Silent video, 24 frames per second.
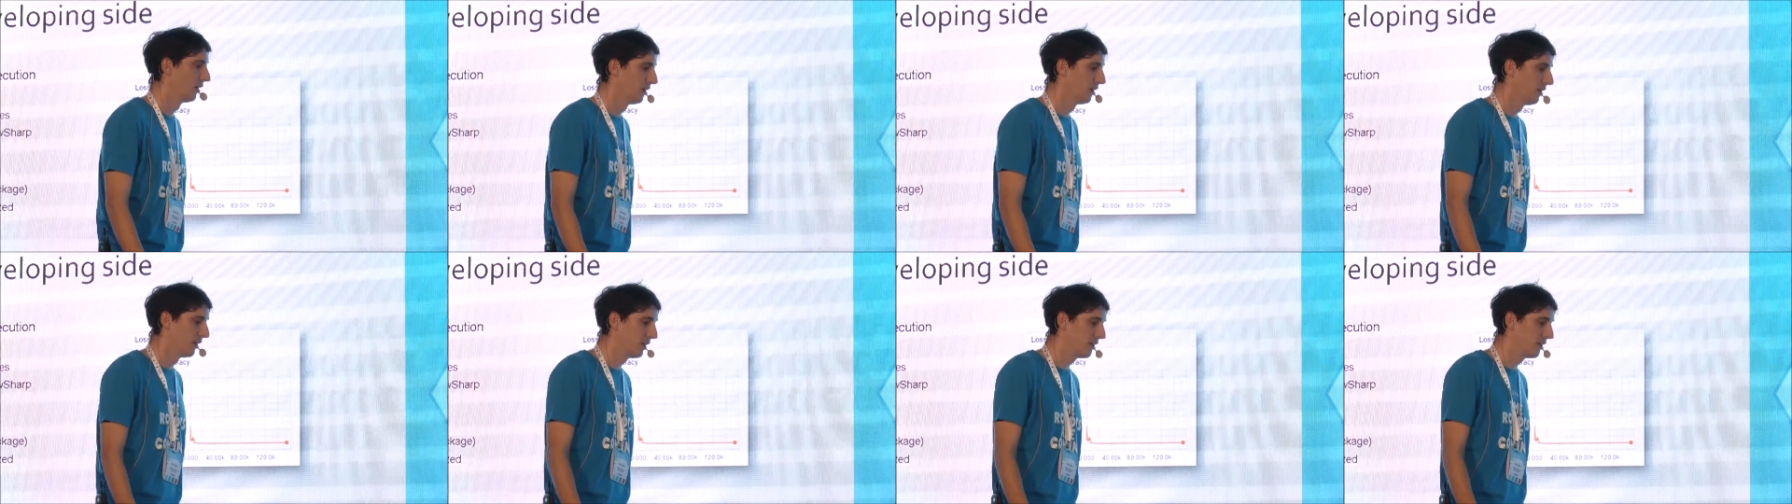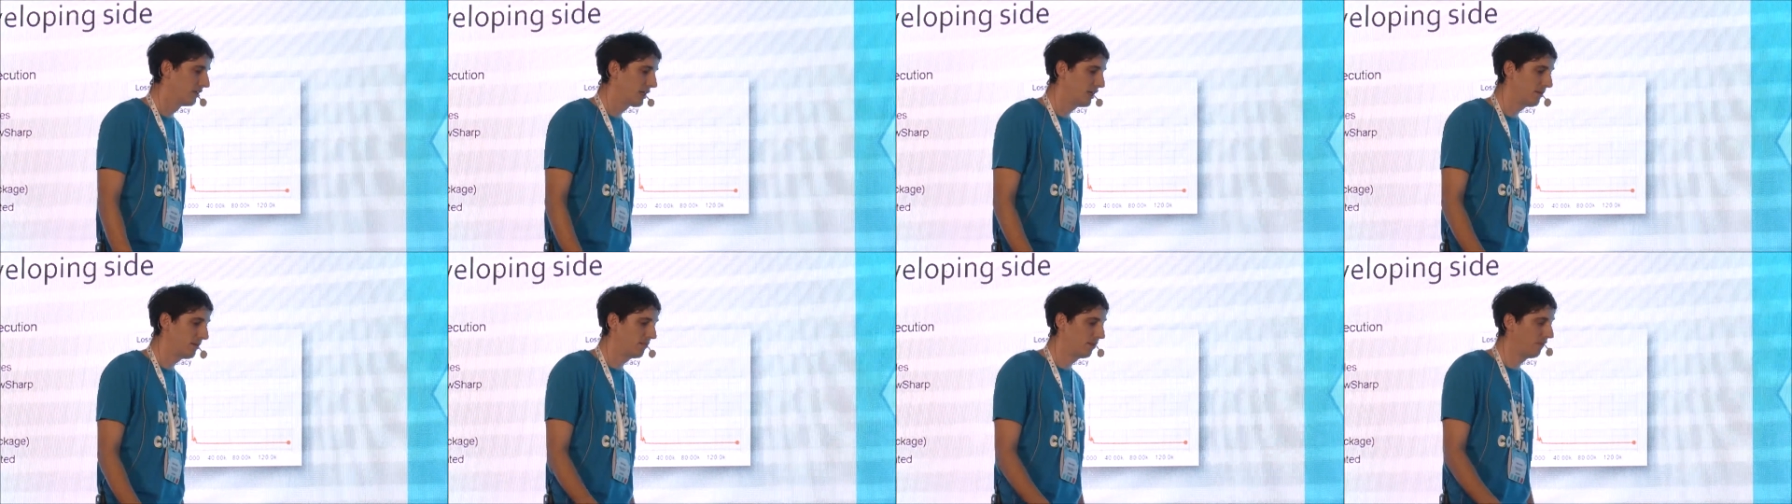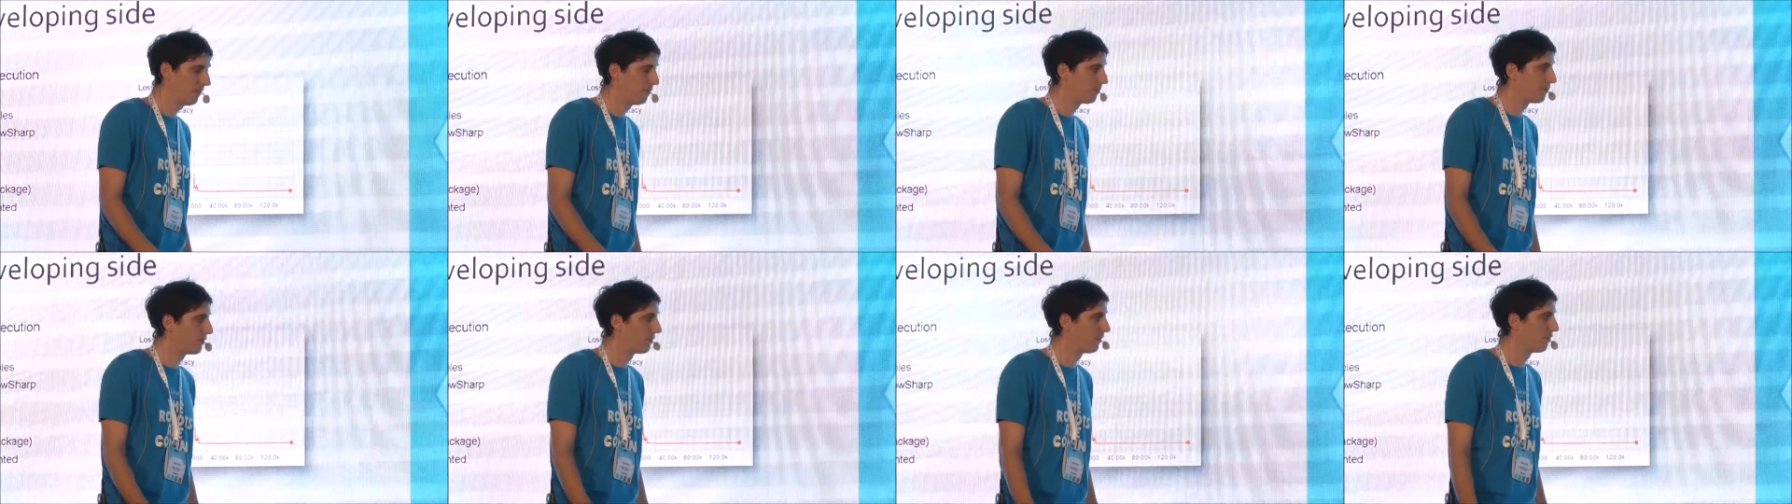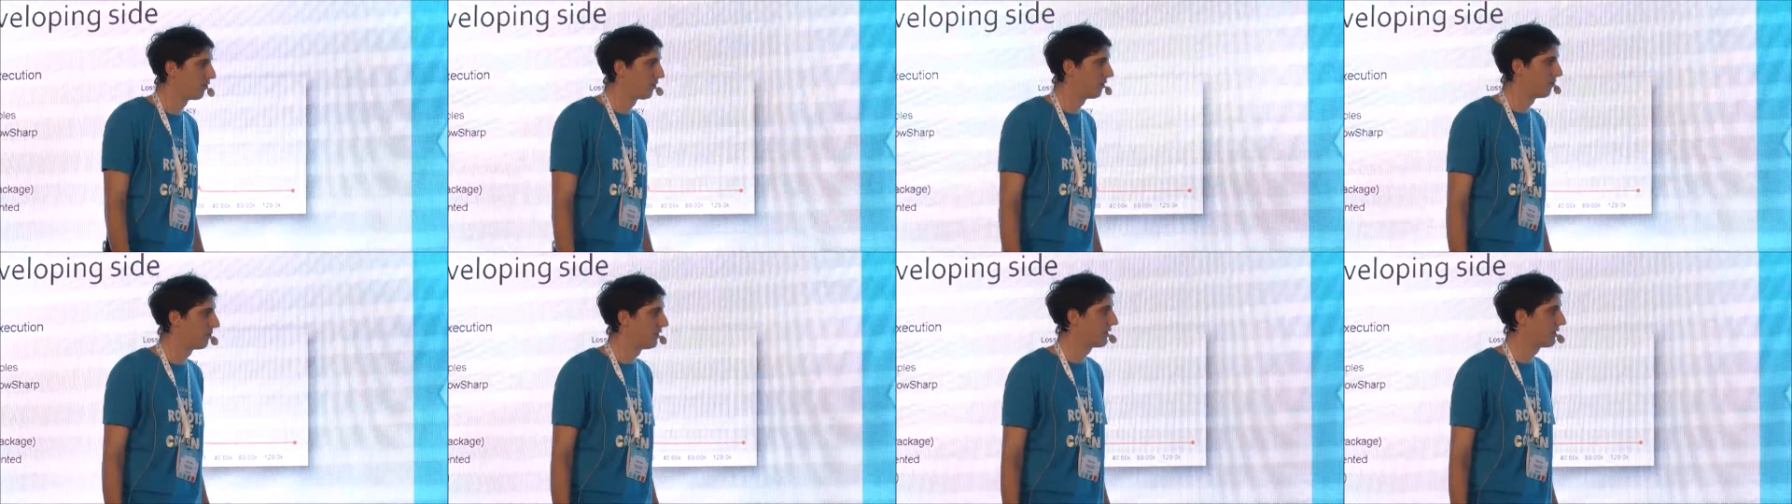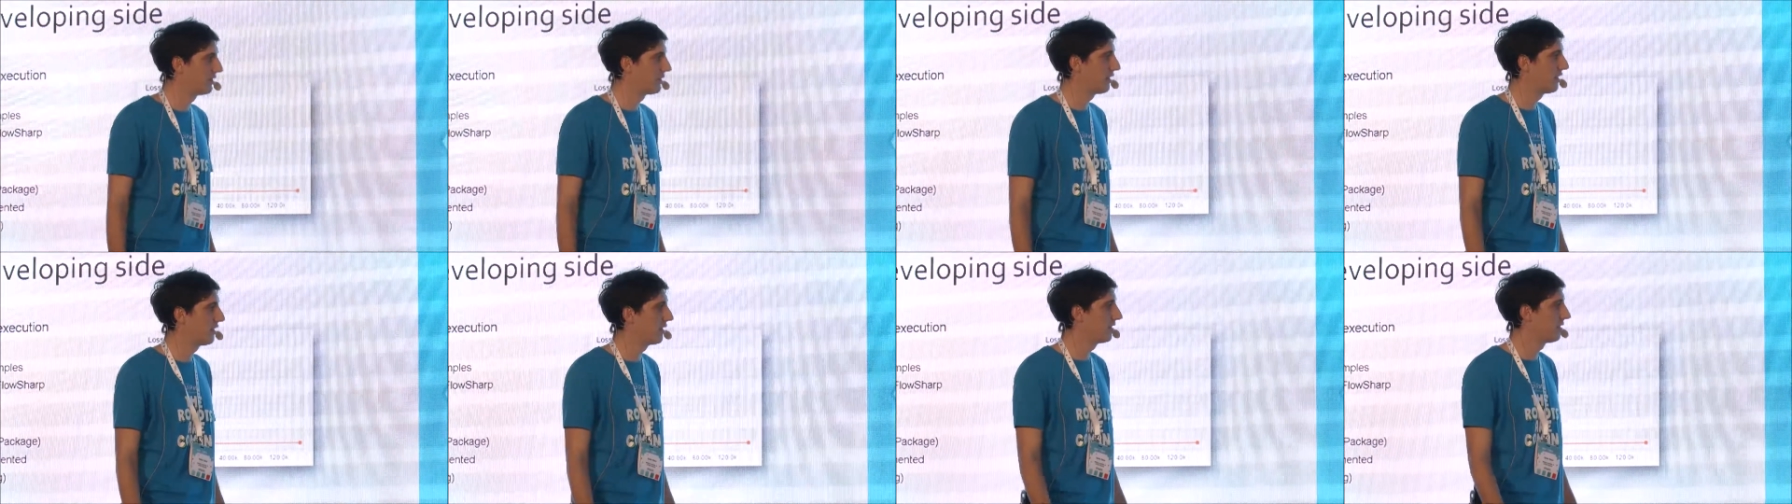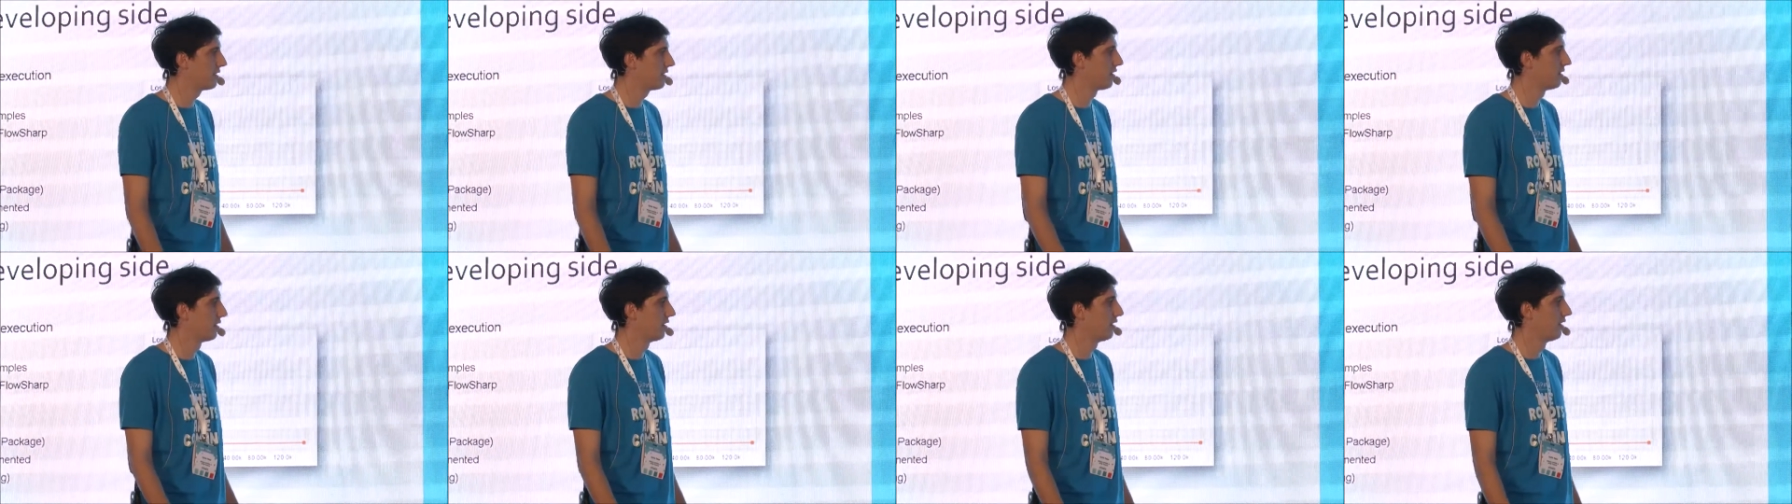In terms of performances,